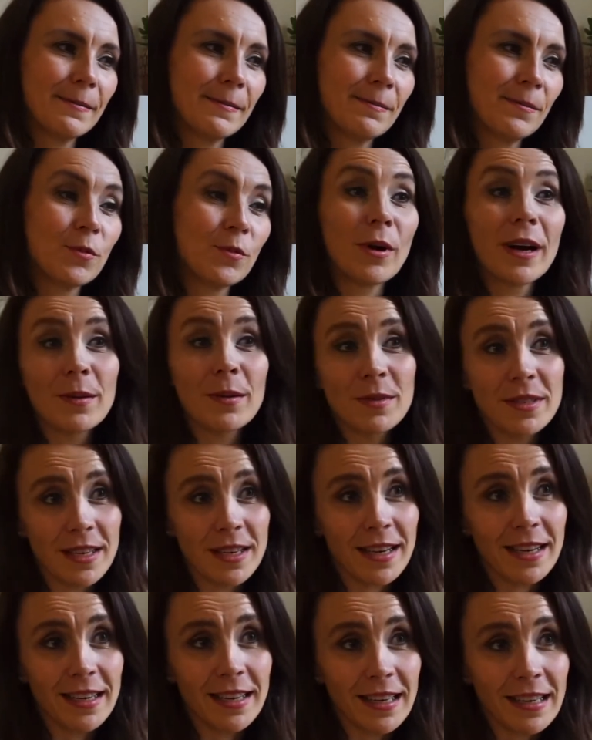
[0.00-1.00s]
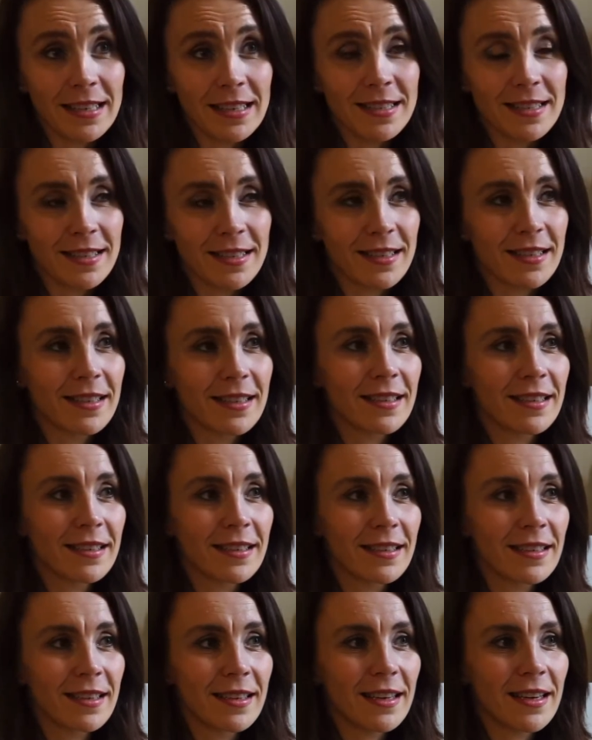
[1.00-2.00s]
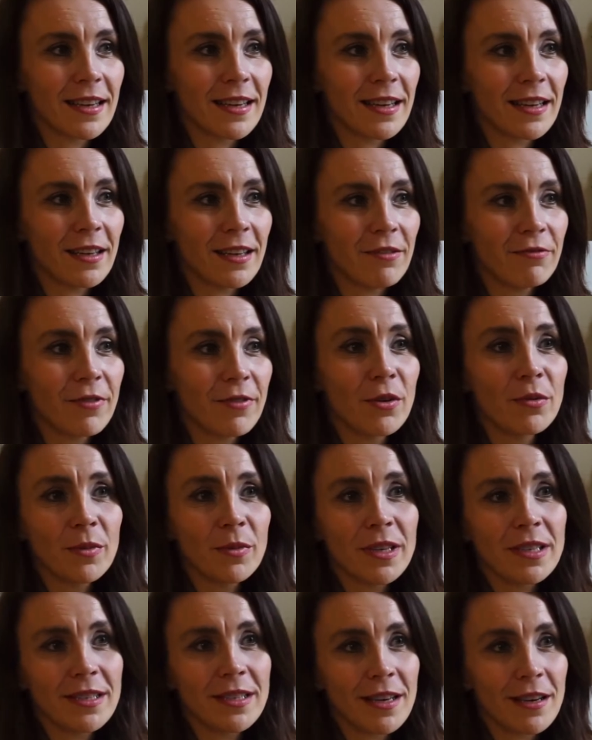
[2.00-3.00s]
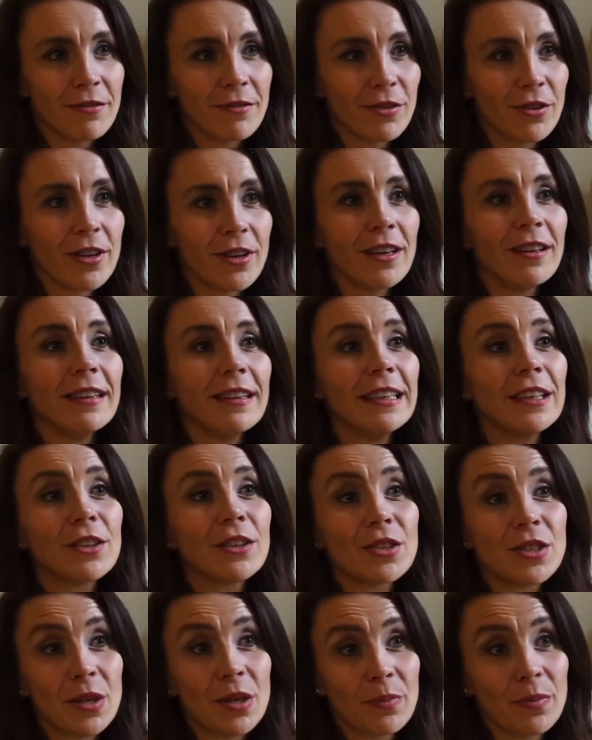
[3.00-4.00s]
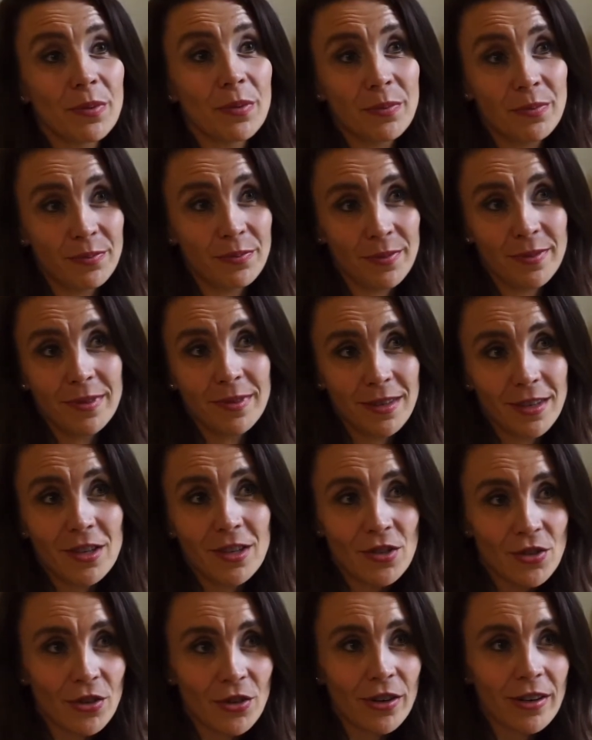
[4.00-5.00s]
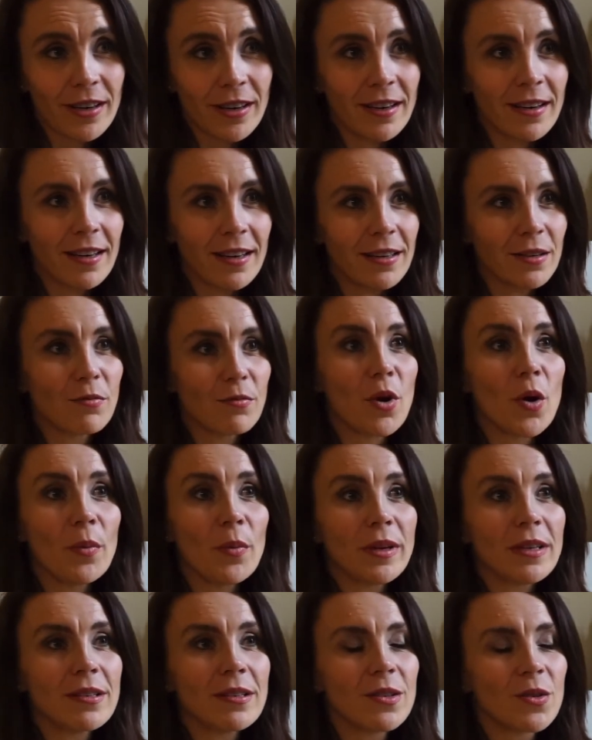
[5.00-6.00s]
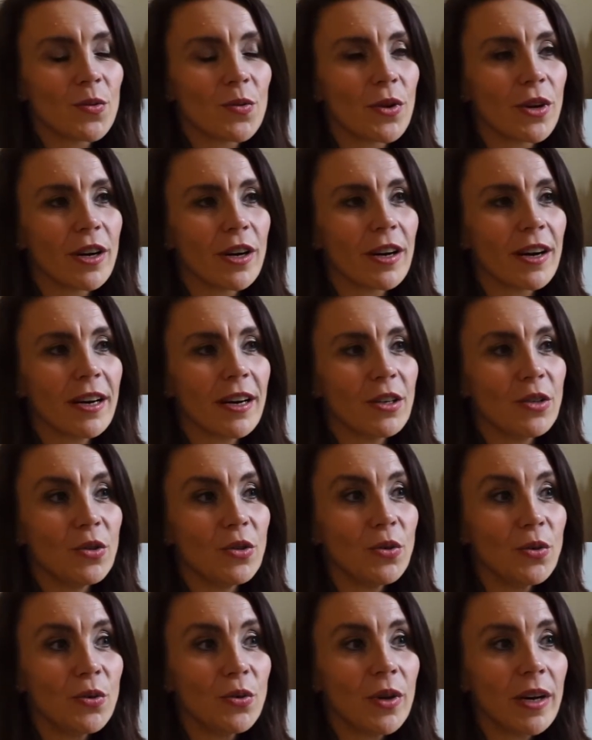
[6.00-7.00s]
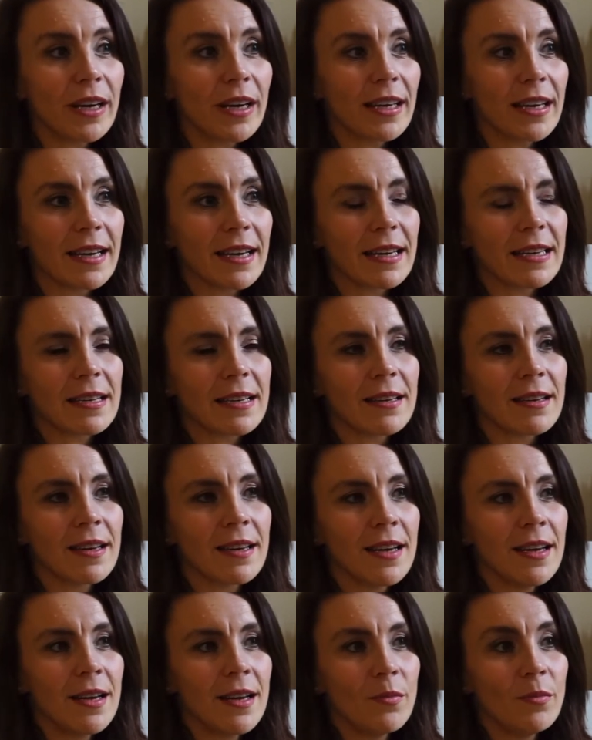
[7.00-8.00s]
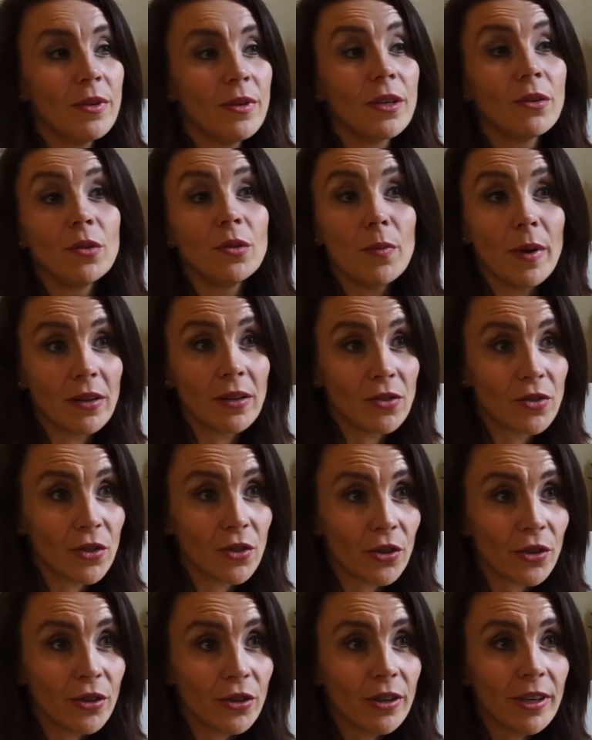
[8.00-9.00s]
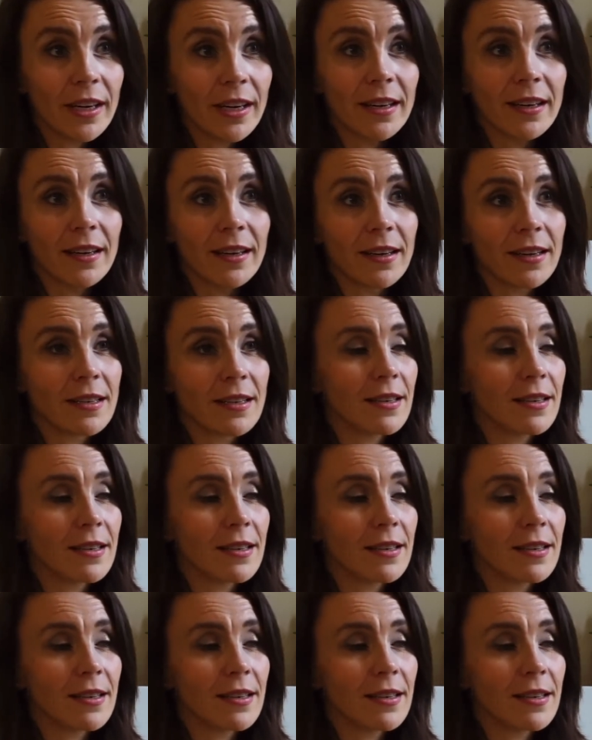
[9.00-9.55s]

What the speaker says: Why I'm saying it, I found myself on a leadership journey at the moment where I knew I can be a good mentor, I can